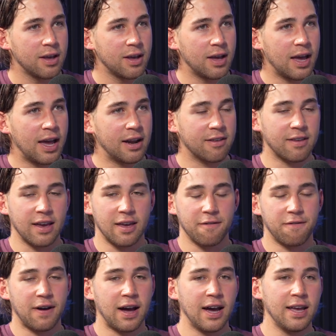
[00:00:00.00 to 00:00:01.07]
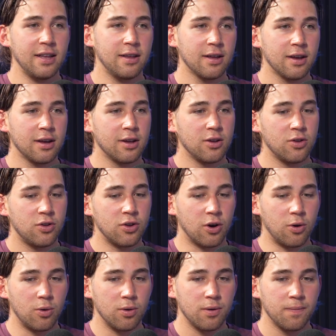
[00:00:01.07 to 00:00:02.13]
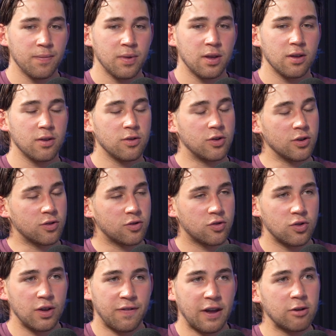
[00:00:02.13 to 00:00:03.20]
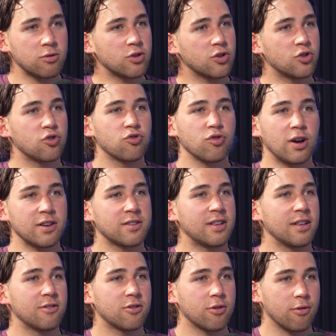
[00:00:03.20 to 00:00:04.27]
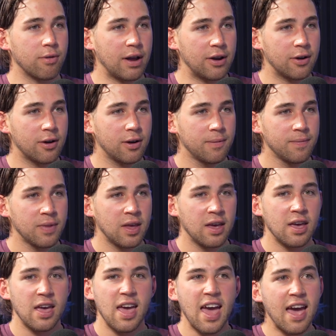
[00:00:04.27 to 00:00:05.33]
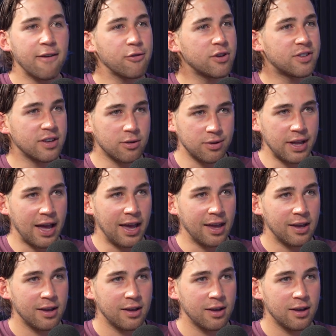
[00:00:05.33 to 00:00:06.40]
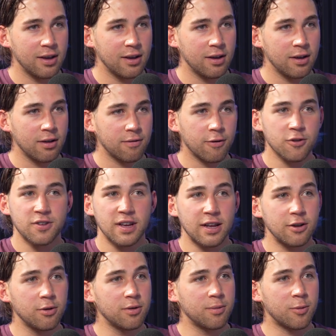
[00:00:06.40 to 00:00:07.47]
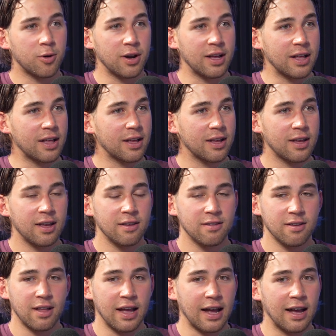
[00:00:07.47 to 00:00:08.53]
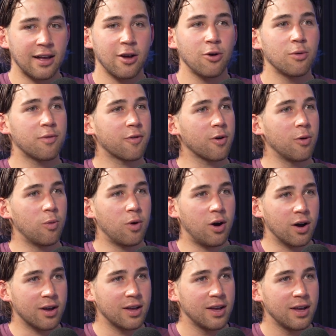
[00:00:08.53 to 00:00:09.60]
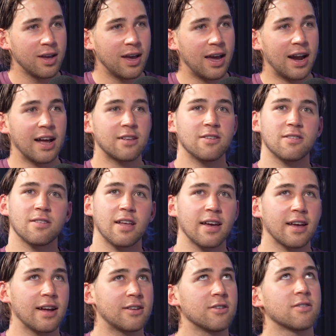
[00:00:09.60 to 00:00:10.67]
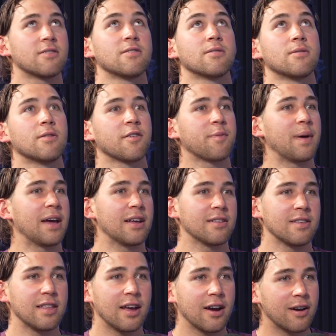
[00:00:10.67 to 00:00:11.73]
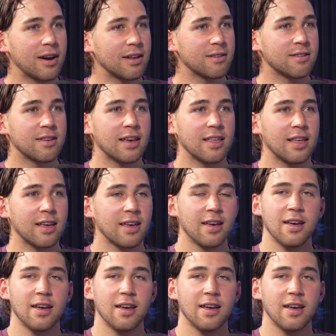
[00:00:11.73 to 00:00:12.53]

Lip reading: And it's like, if I don't just trust and surrender every single day, first thing I do in the morning is like, I go for a walk and I just lift my hands in the air and I just say like,